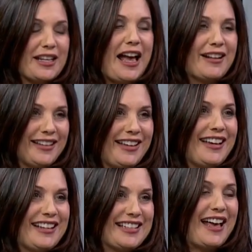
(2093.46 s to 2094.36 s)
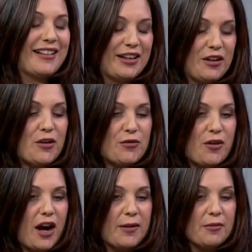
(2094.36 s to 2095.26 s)
Exactly, exactly.
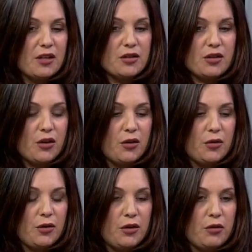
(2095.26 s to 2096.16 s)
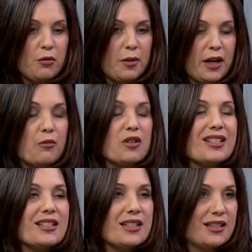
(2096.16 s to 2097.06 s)
Right. So you will become
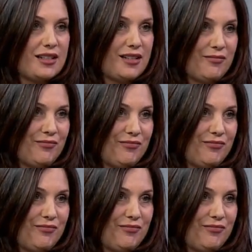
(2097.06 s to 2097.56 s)
resistant.